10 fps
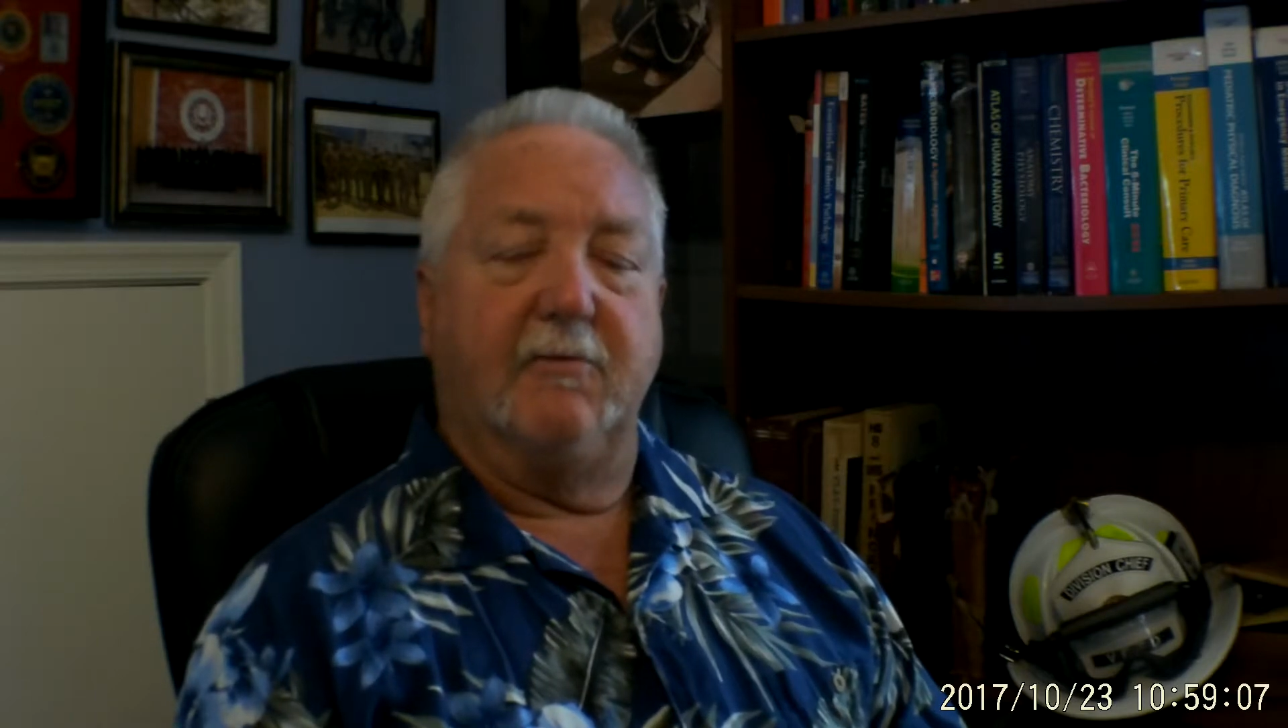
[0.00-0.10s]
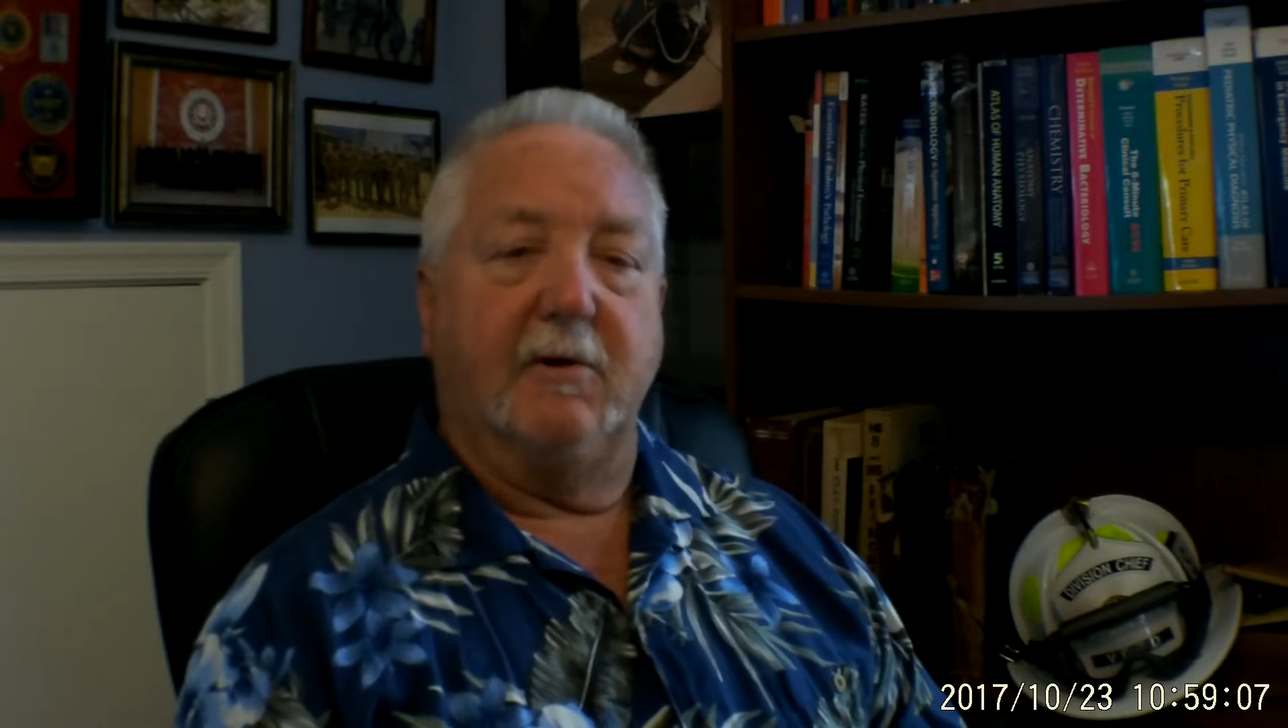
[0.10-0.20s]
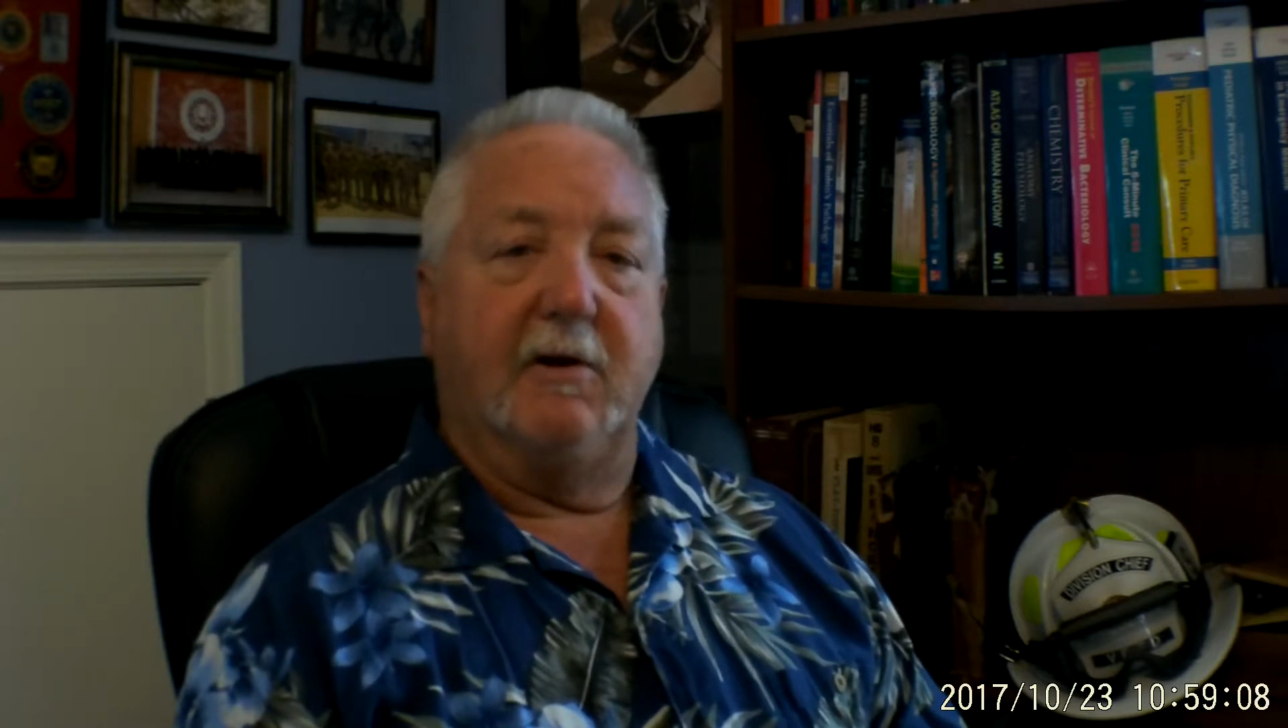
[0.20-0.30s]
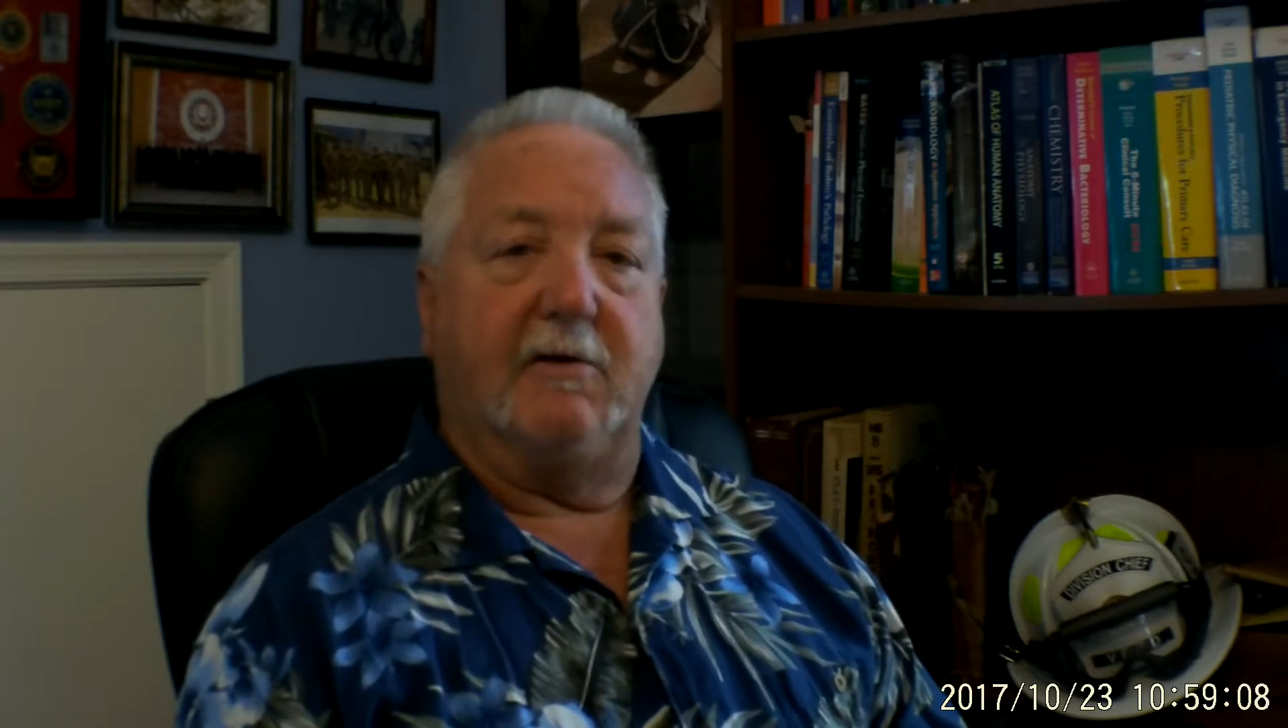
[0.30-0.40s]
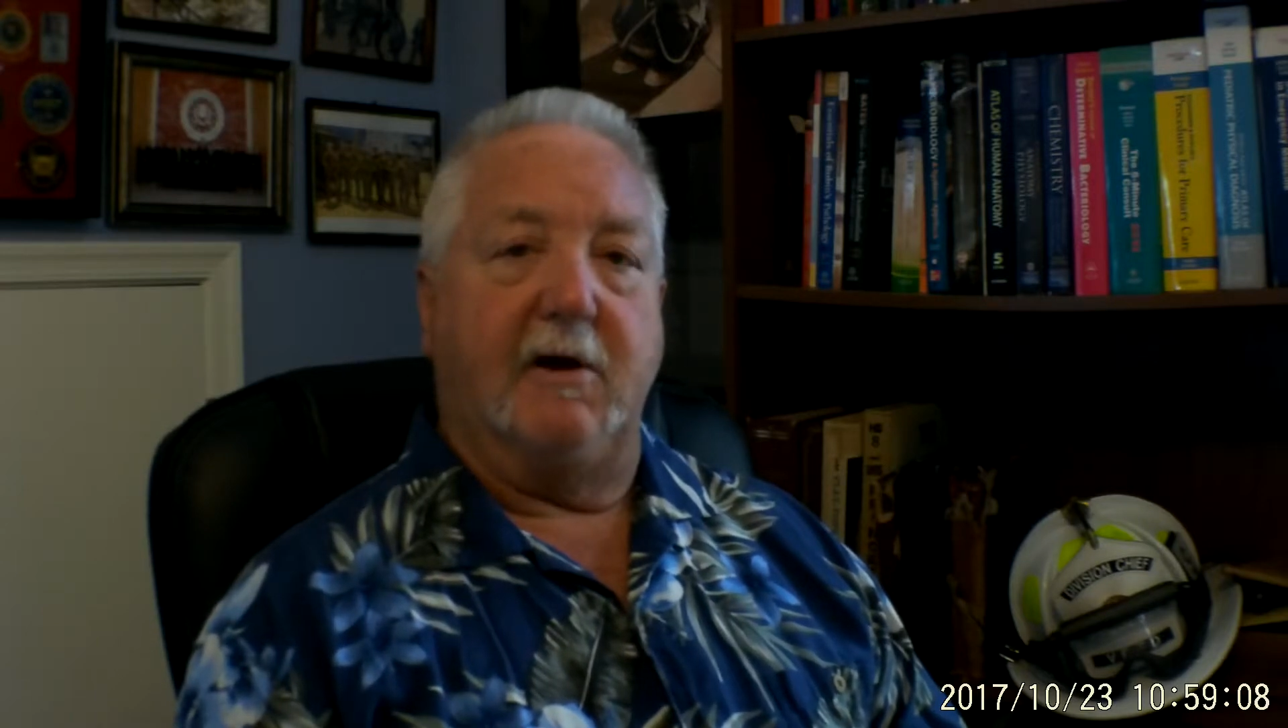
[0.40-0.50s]
we're
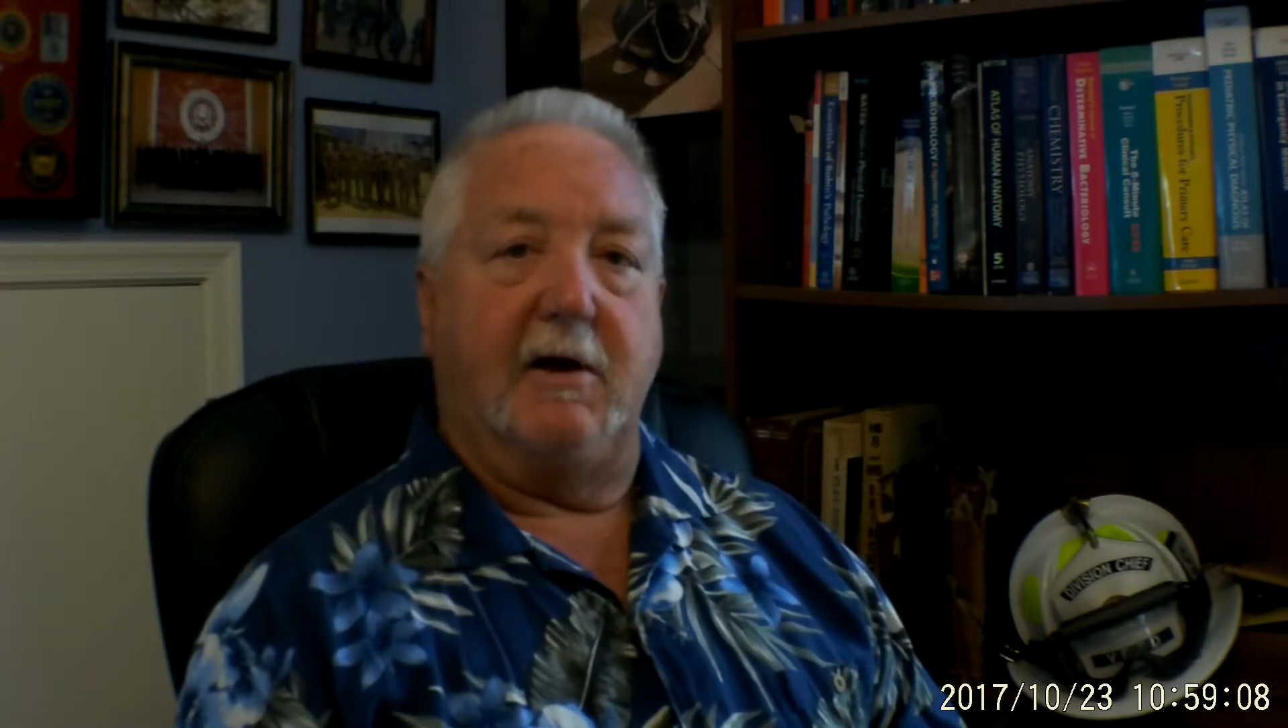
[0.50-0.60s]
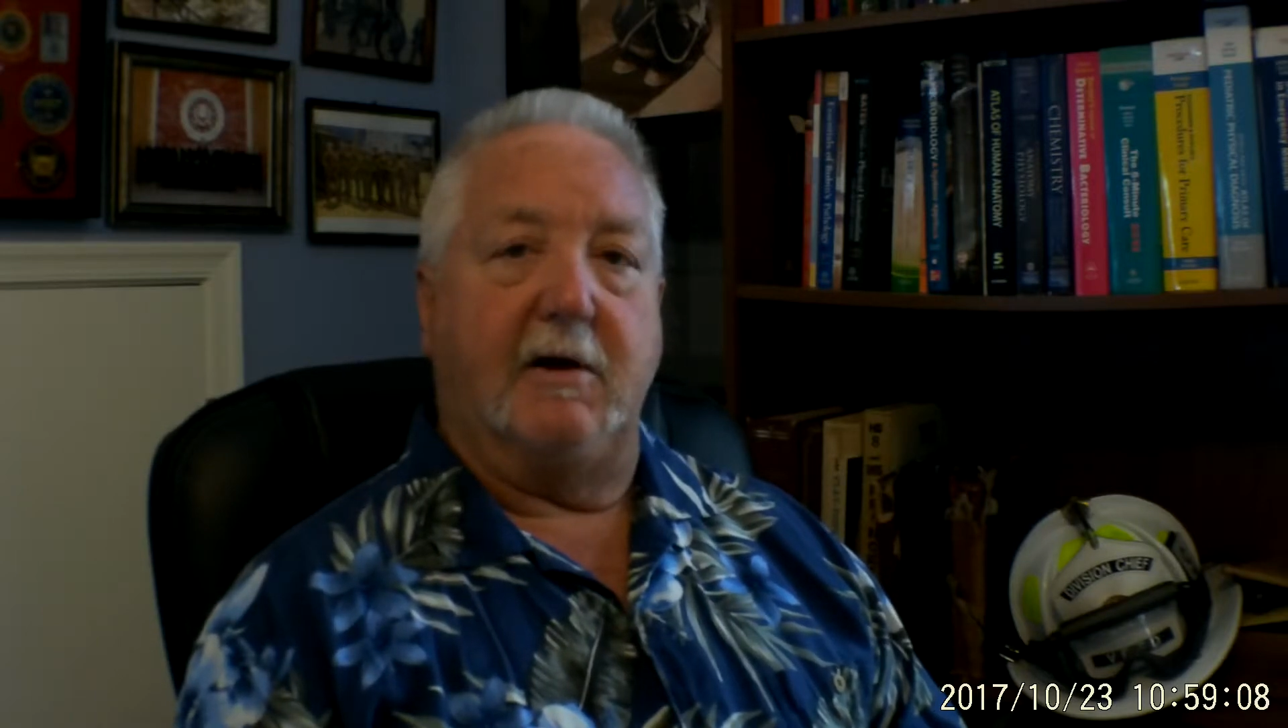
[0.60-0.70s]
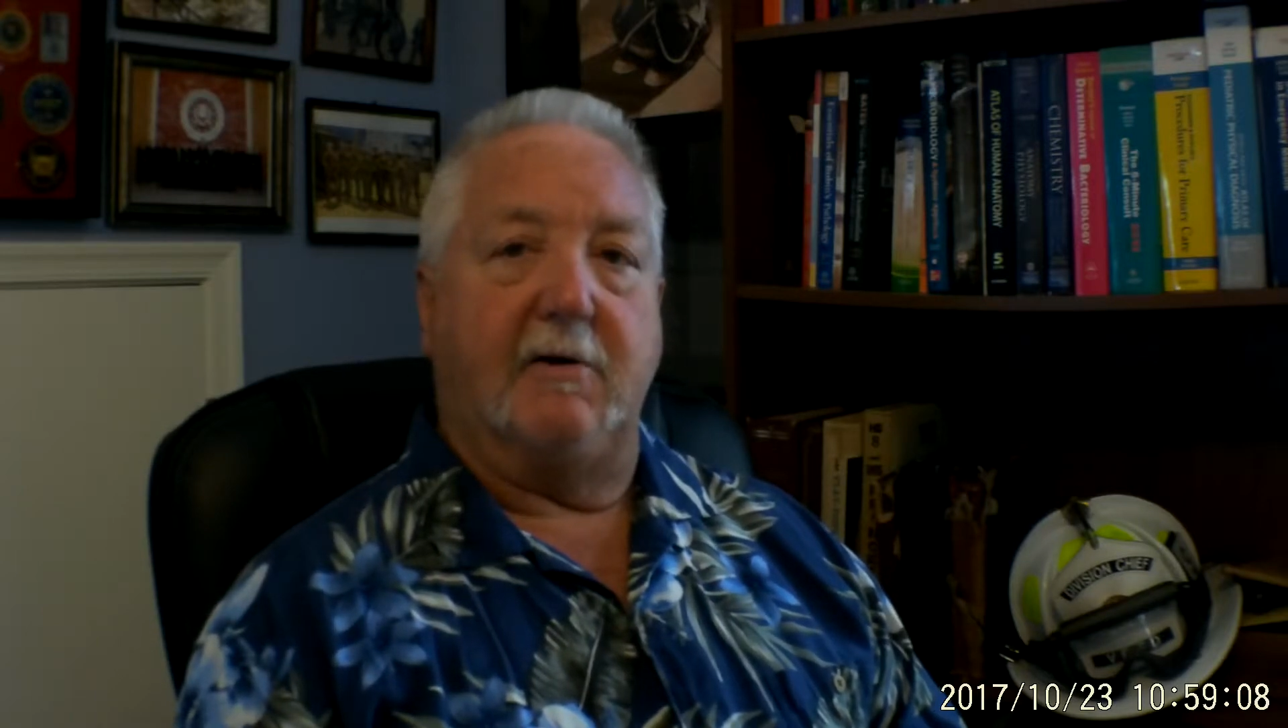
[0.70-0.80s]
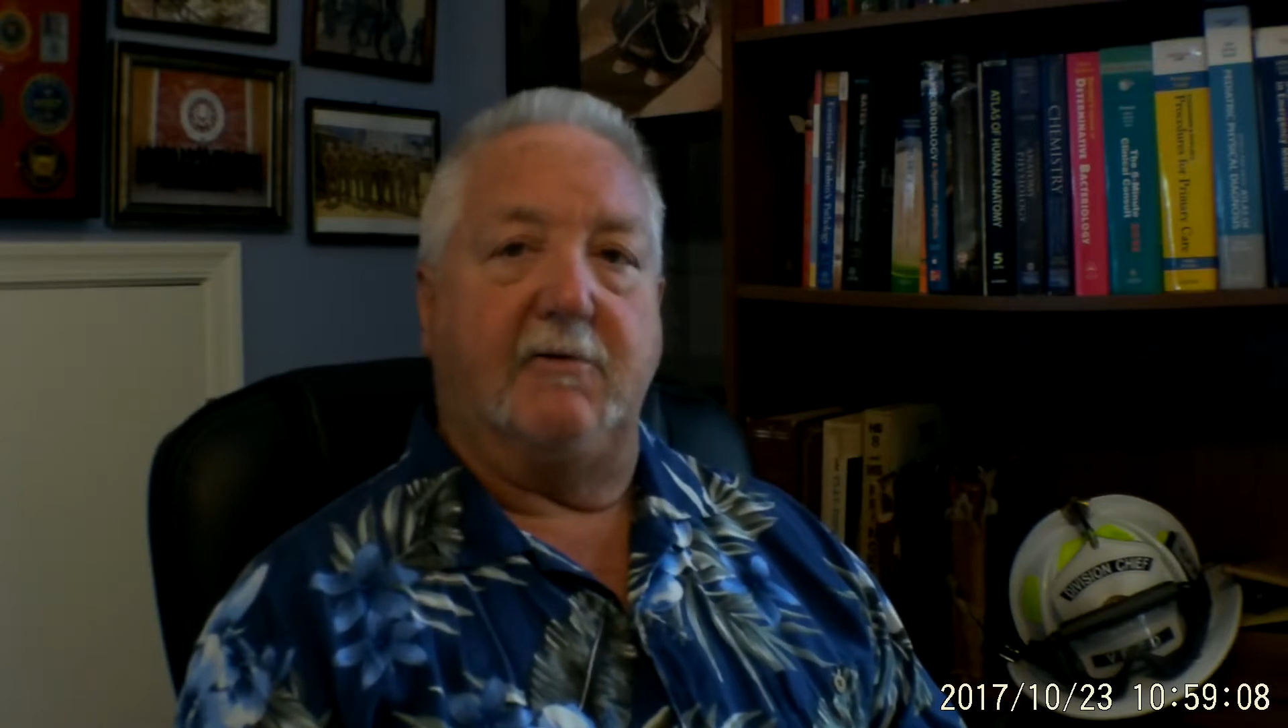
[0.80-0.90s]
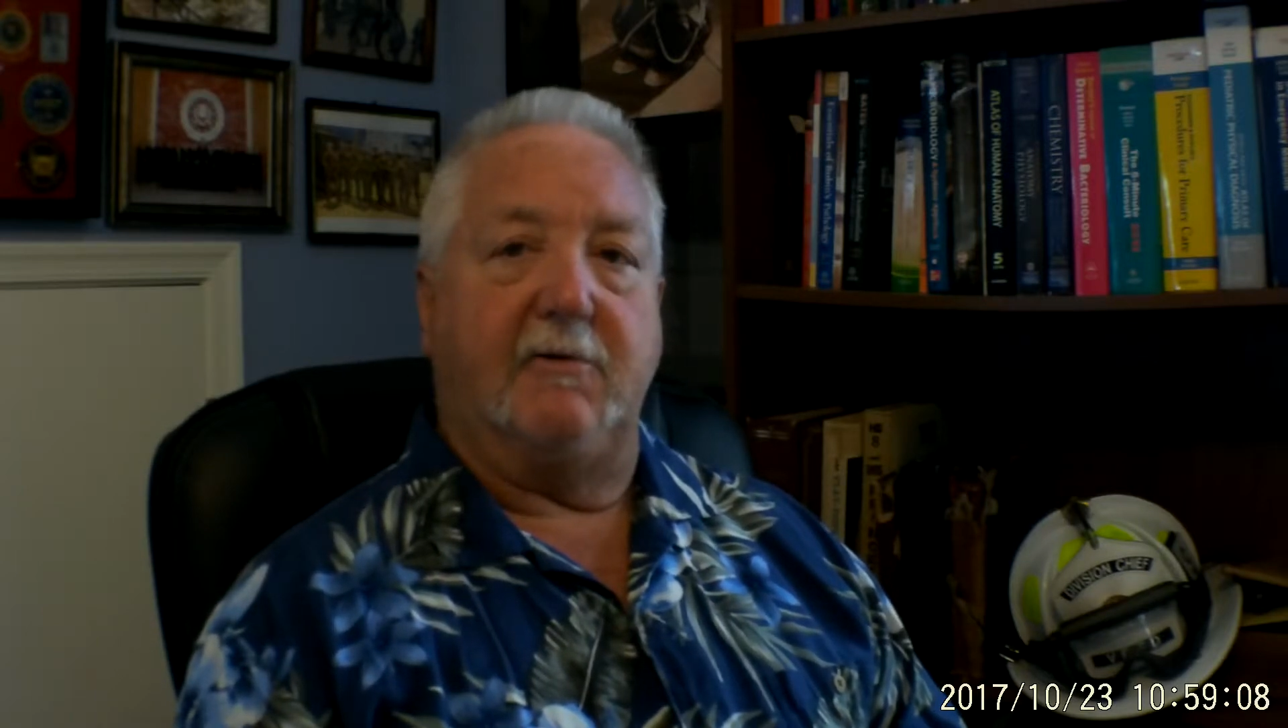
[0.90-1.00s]
going to take